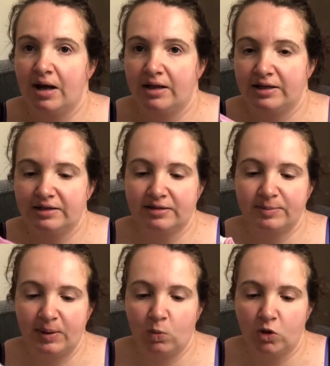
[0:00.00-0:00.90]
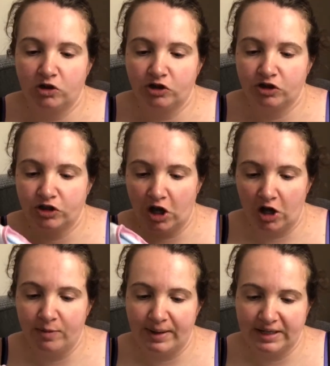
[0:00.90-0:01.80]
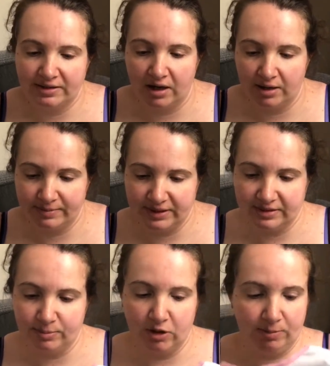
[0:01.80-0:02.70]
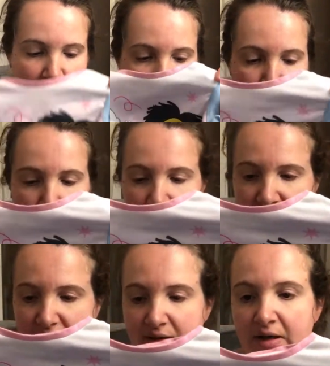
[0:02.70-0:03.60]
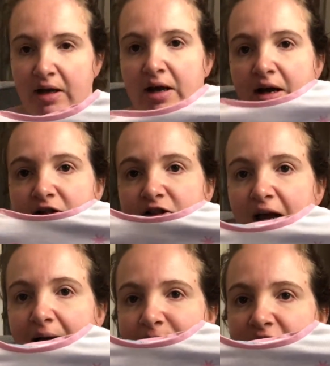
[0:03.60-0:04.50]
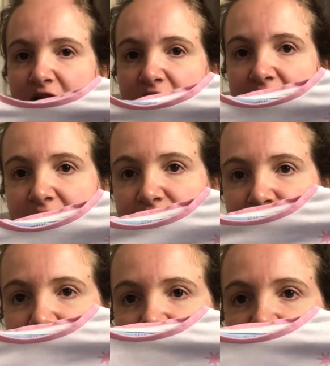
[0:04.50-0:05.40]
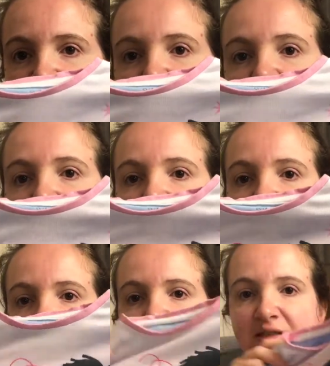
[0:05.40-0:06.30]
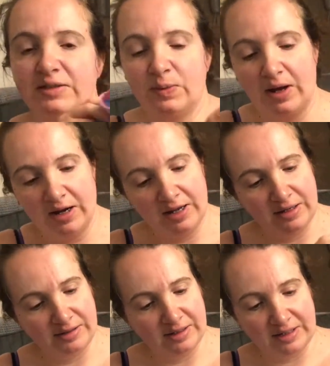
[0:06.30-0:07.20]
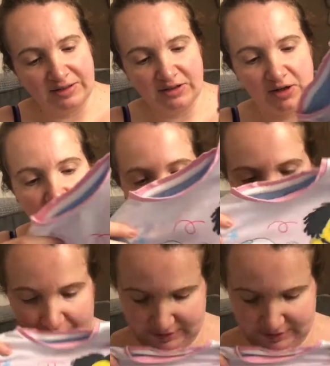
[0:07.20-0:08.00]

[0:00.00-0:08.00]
This has been washed so many times, this Moon Baby one. She absolutely adores it. So there's this one, and it's so cute.